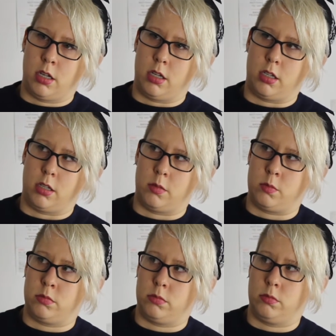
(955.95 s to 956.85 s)

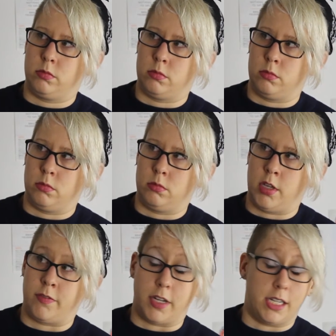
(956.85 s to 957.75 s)
Um,
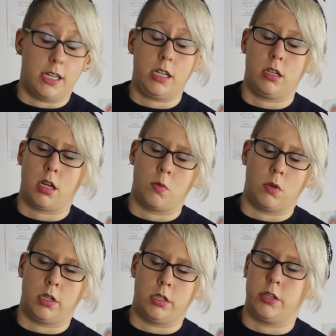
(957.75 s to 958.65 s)
if I didn't, I
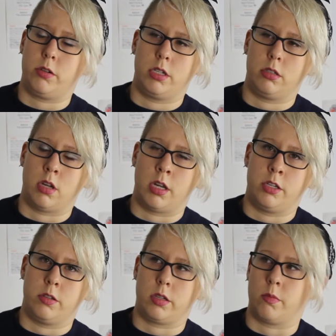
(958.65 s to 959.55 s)
wouldn't do it.
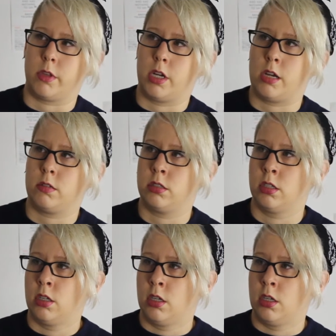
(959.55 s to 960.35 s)
I'd do something else.